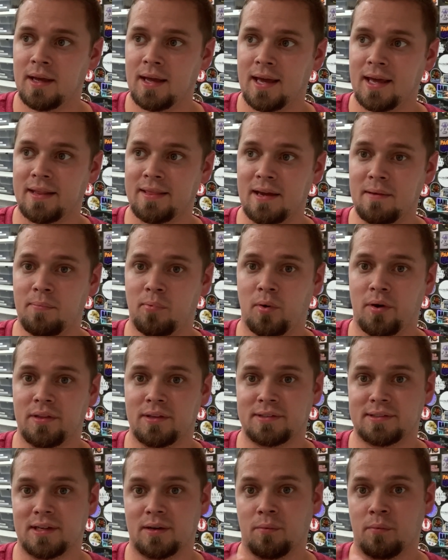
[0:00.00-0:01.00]
And at that point, they
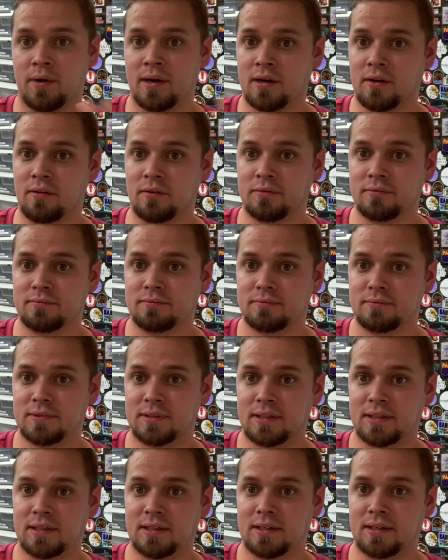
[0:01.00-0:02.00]
said, well,
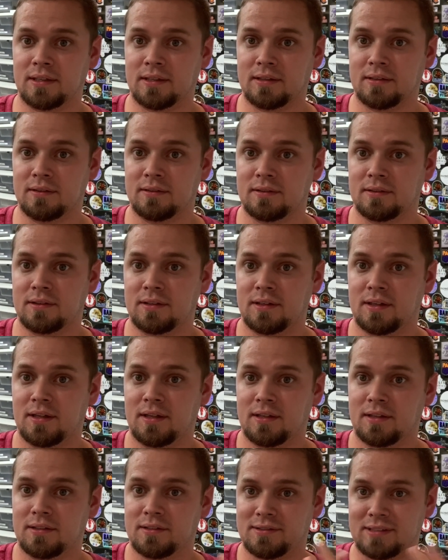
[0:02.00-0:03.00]
uh,
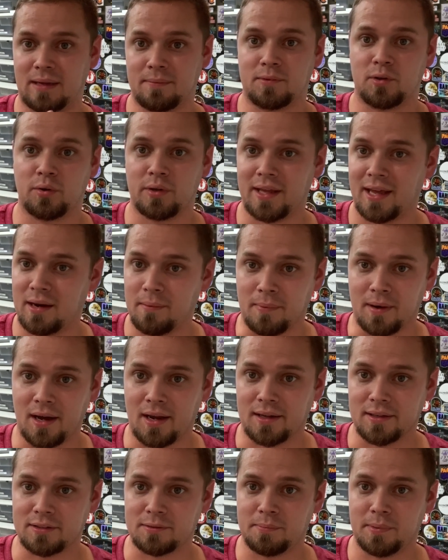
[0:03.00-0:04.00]
stop doing the
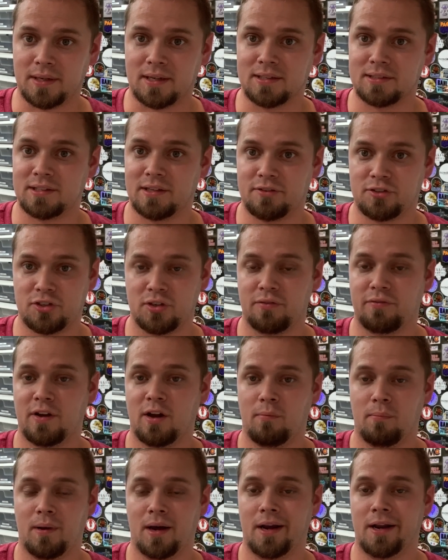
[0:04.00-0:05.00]
antibiotics because they should have
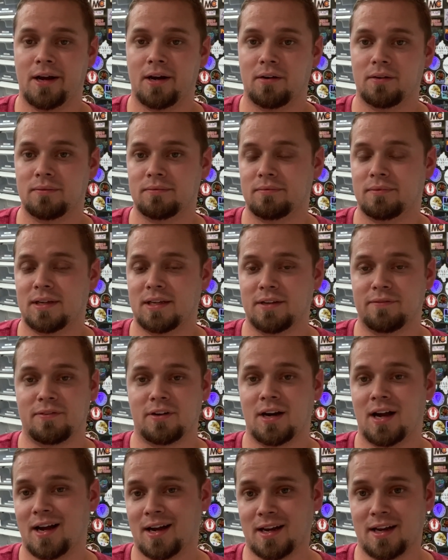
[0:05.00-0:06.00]
helped by now. And if
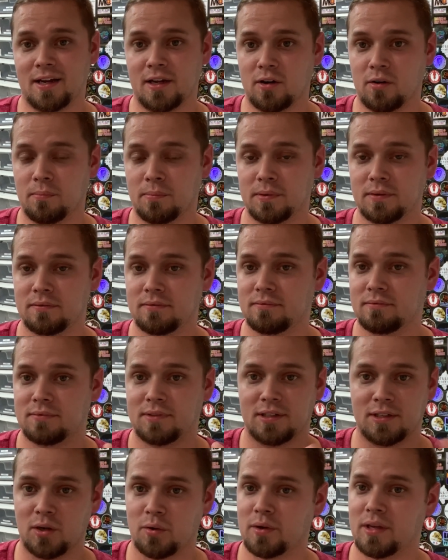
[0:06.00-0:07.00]
they're not going to help,
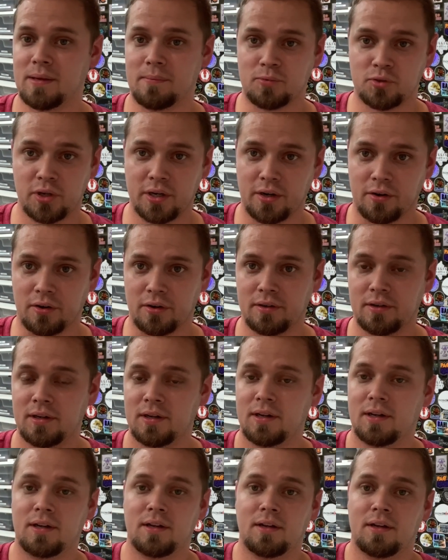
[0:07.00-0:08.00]
then don't keep treating her.
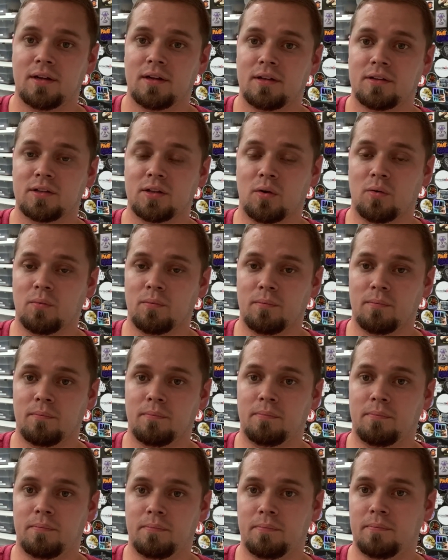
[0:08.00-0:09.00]
Don't
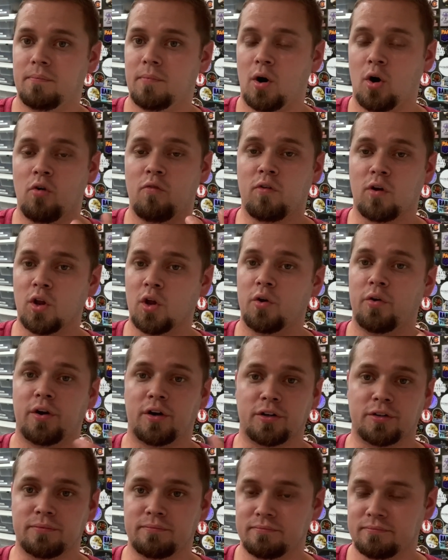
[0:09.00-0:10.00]
overload
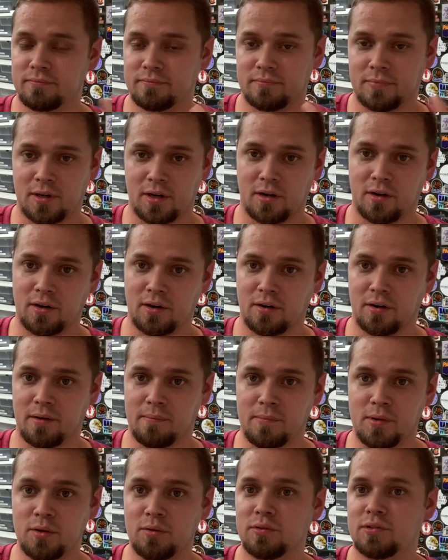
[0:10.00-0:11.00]
her her
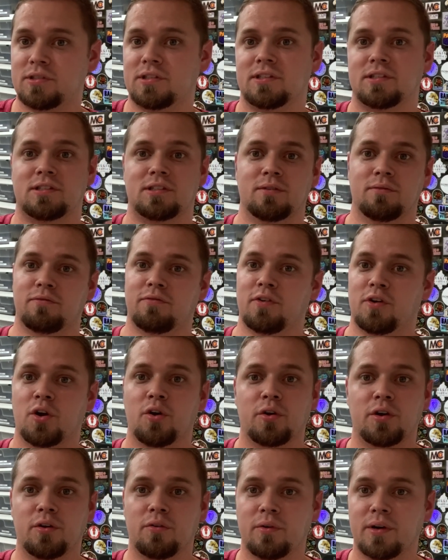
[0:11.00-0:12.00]
immune system for
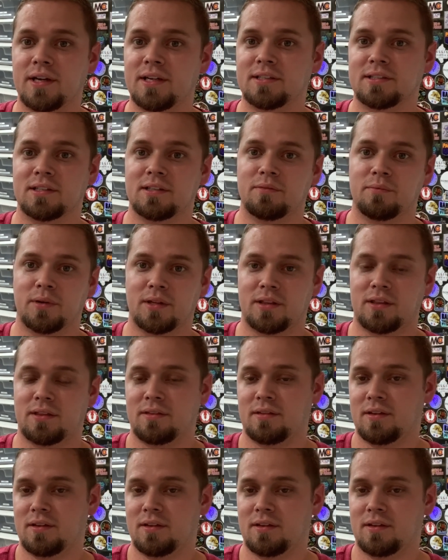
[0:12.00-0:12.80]
no good reason with